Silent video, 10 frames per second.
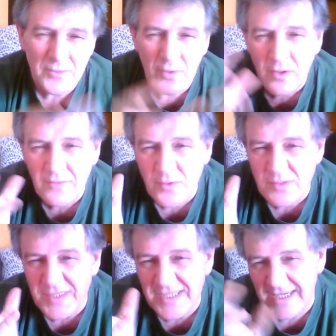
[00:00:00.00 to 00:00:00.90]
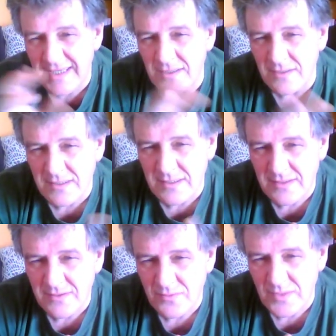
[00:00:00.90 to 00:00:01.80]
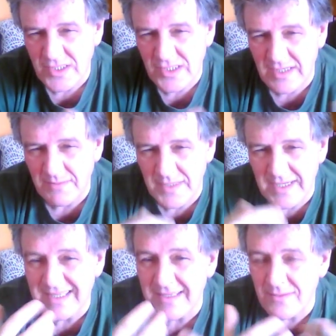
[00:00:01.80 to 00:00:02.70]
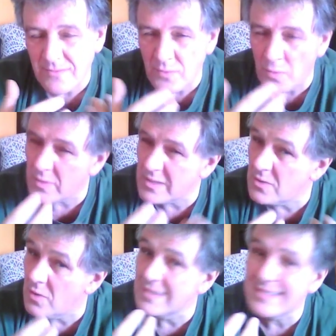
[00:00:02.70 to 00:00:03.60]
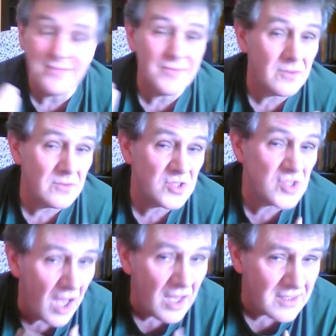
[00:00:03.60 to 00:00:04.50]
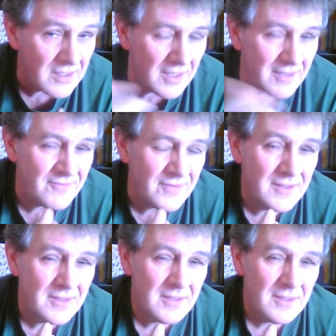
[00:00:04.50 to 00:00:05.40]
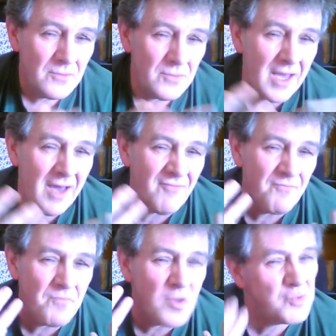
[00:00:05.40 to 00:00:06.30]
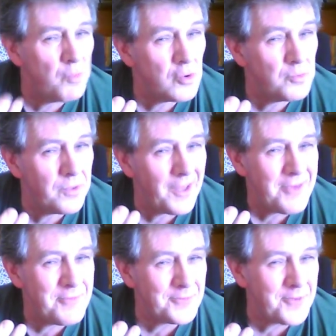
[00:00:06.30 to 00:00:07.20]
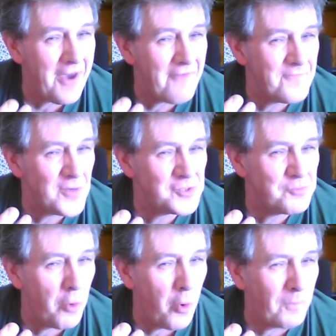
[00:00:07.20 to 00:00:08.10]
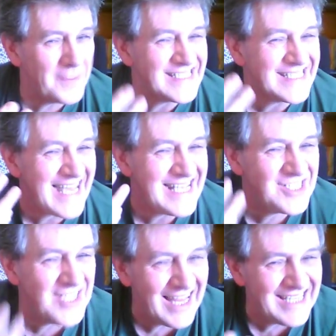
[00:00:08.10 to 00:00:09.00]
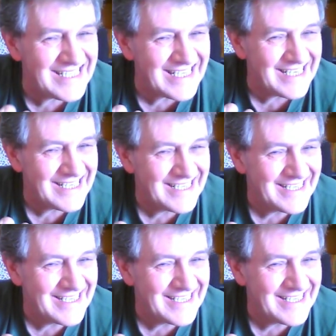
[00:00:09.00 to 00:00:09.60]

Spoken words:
all of those materials, which can be what we can call a difficult start in life. We have much more to play with. We have much more potentiality.